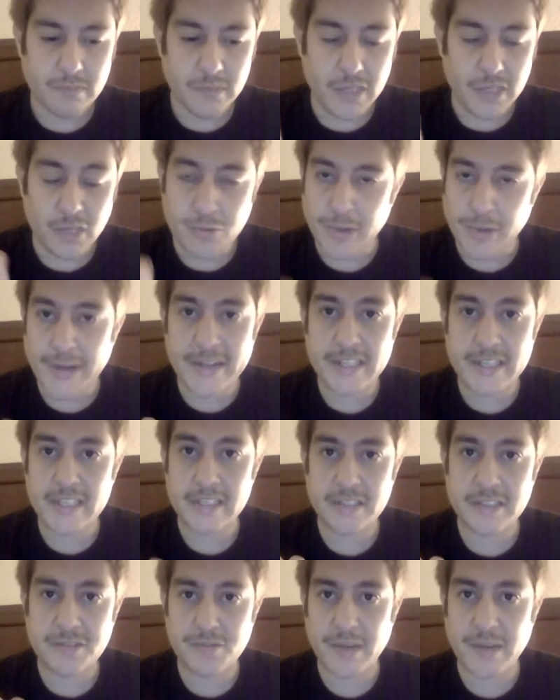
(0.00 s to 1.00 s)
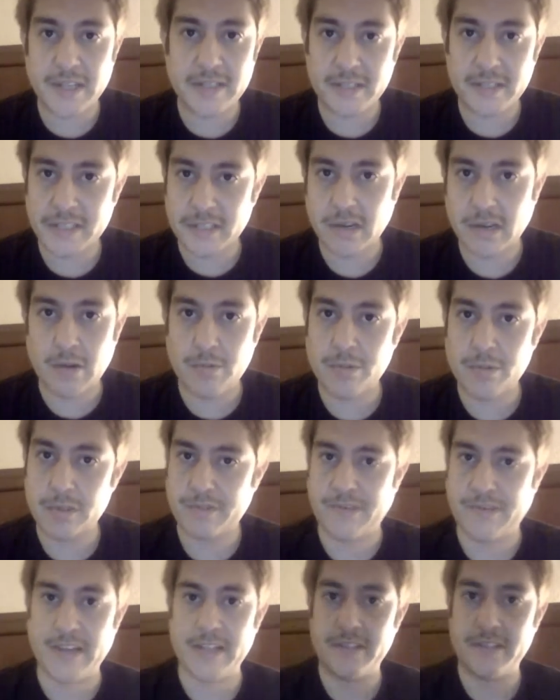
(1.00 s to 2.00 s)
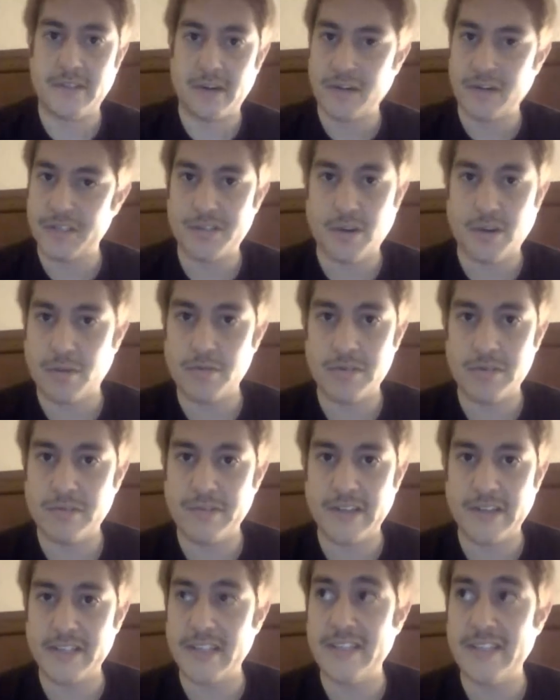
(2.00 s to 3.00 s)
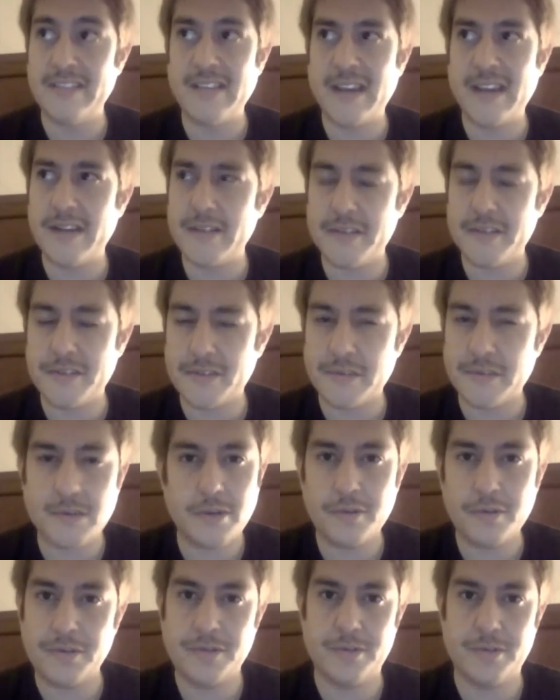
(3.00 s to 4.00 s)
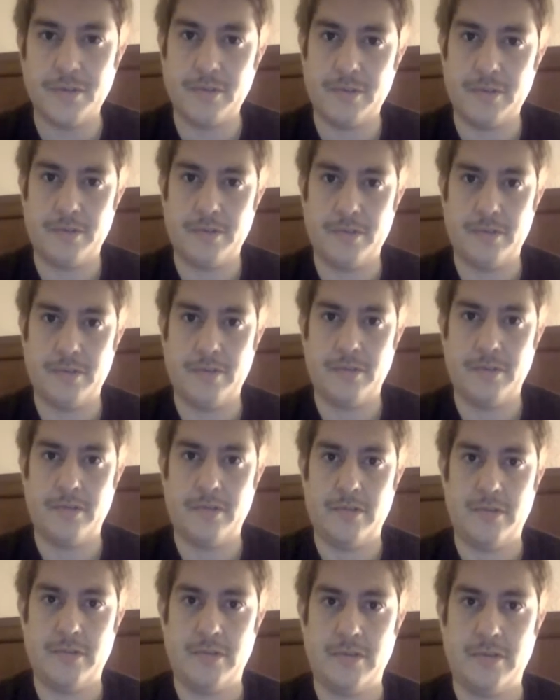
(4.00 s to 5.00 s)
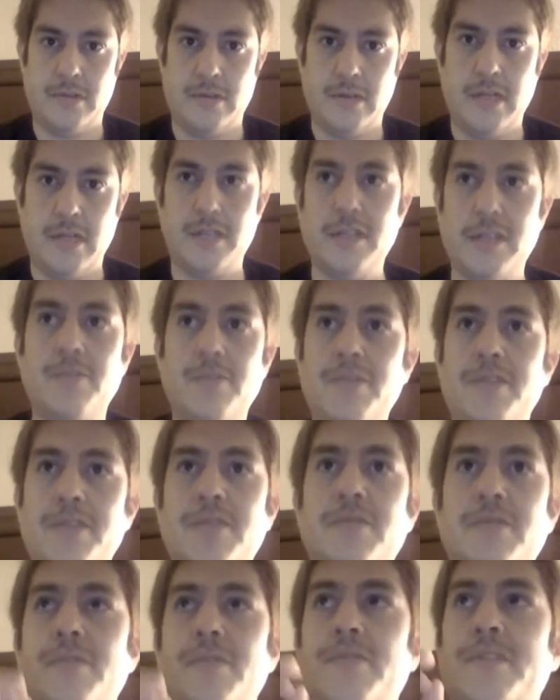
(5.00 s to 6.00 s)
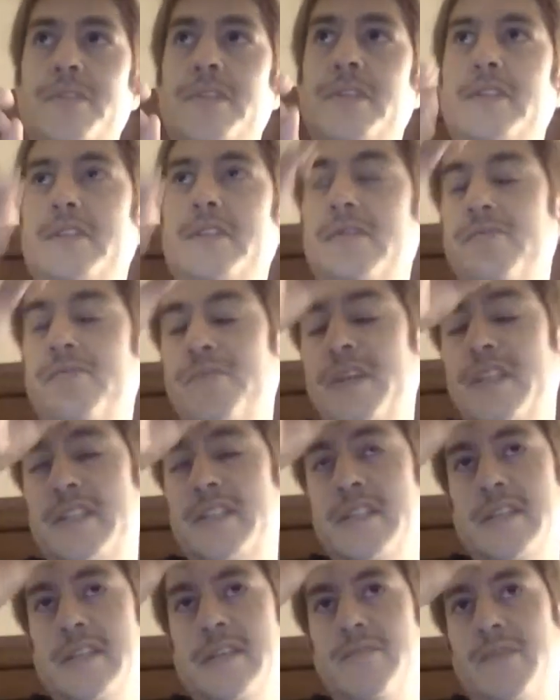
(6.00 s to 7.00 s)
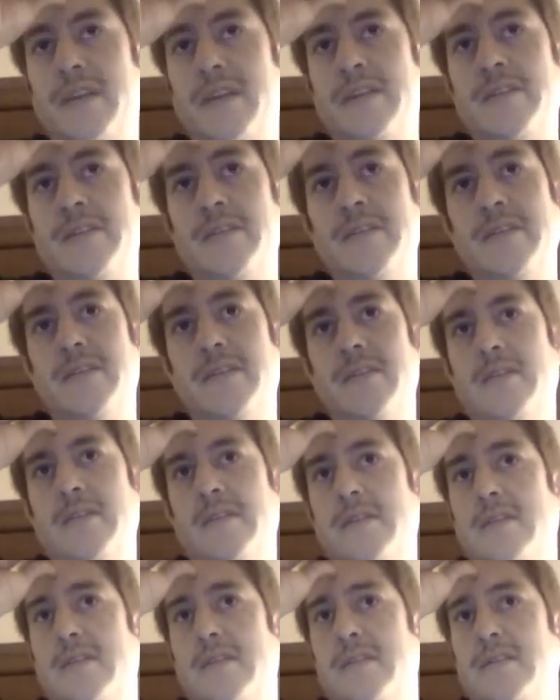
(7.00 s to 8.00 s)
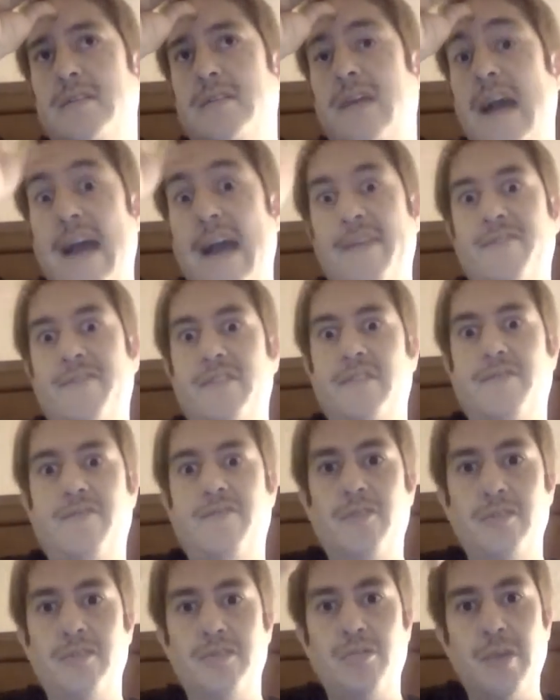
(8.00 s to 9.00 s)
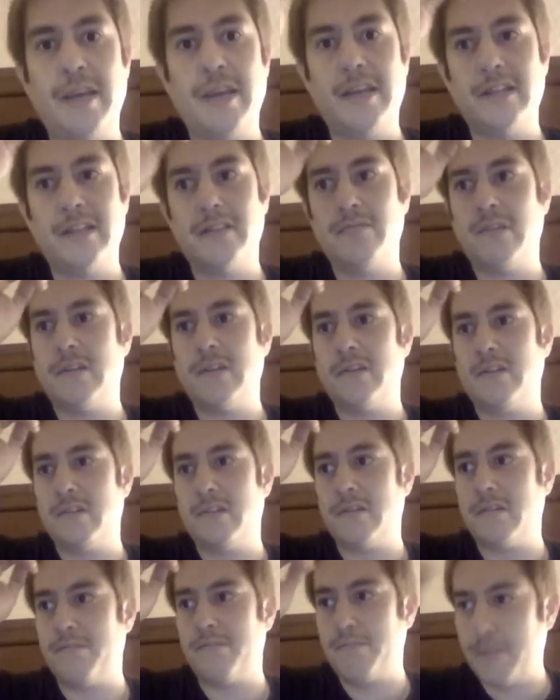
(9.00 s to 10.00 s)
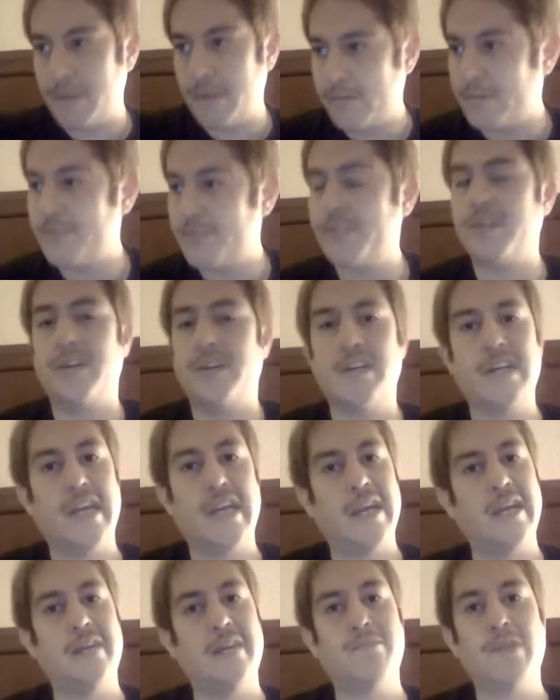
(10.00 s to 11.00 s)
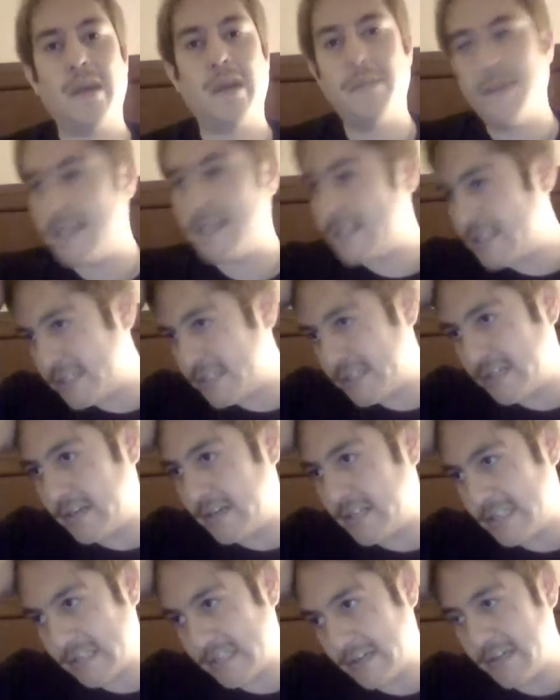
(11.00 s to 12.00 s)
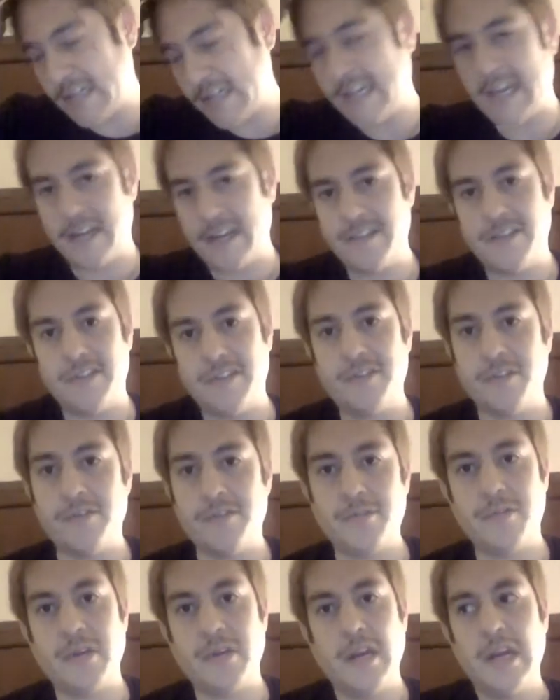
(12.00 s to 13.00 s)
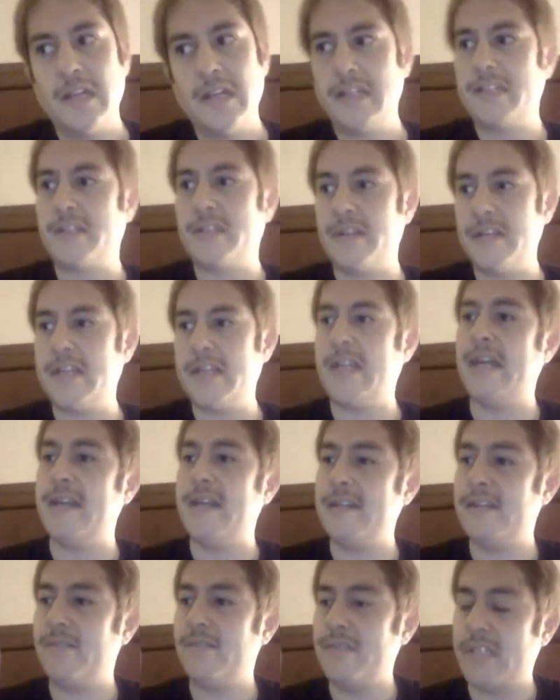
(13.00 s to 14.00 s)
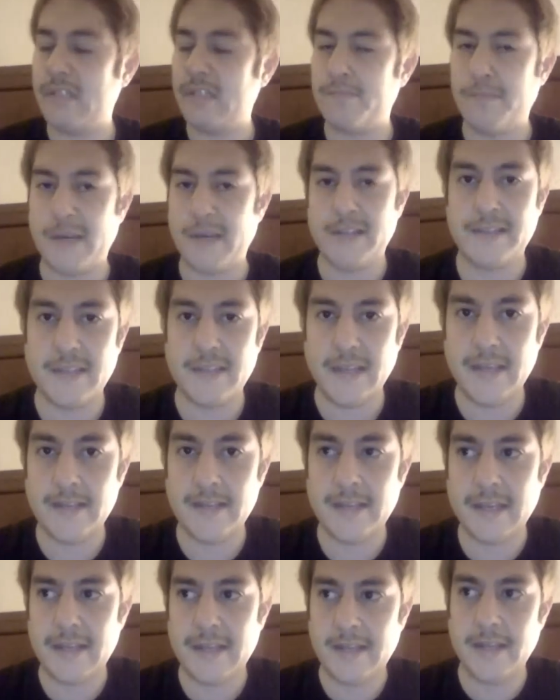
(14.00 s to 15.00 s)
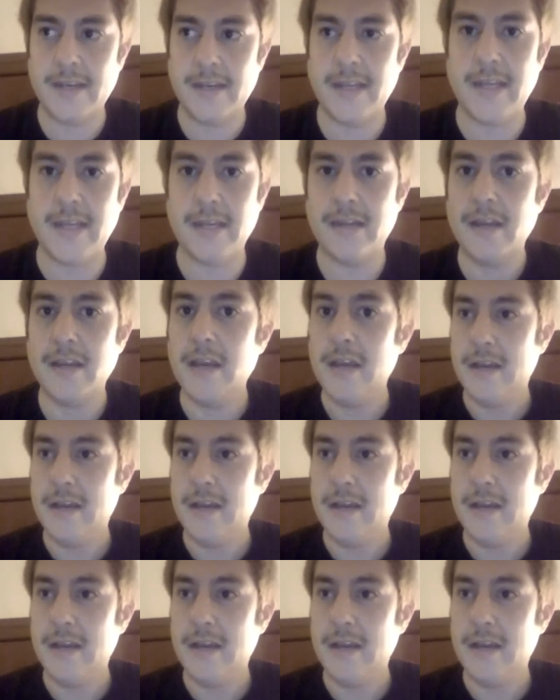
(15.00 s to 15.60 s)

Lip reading: the greatest threat to Star Wars fans are Star Wars fans, and that is so true. It wasn't until recently when, you know, after The Force Awakens, when the prequels started gaining prominence. They started getting their due. They started getting the respect they need.